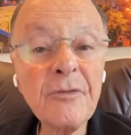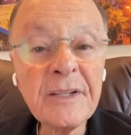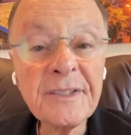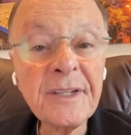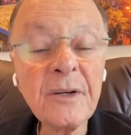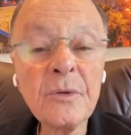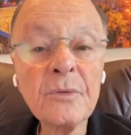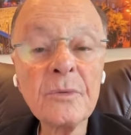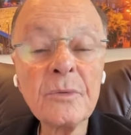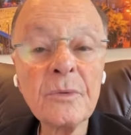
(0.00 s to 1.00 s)
and the
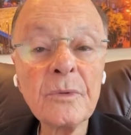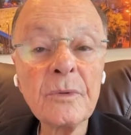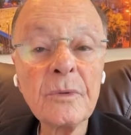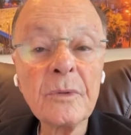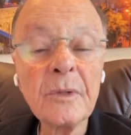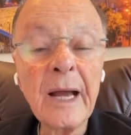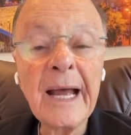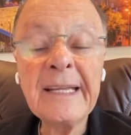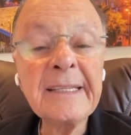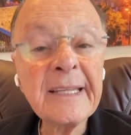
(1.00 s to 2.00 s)
salvation of your
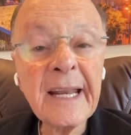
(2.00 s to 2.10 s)
soul,